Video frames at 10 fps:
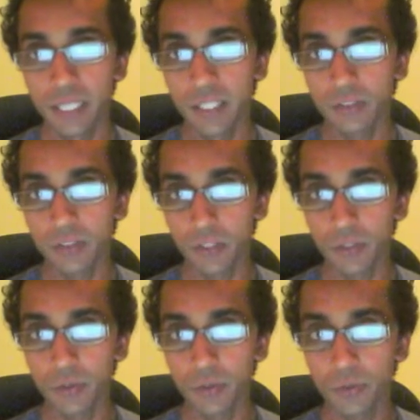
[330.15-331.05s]

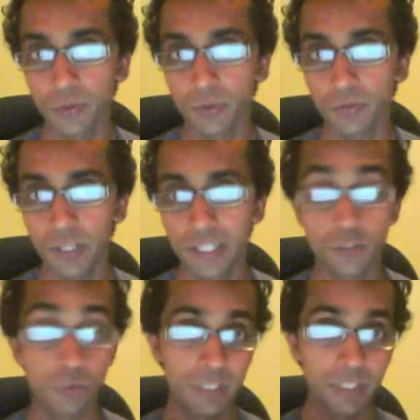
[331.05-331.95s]
So
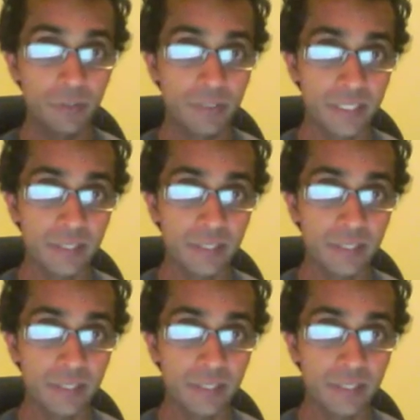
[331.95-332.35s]
financial literacy.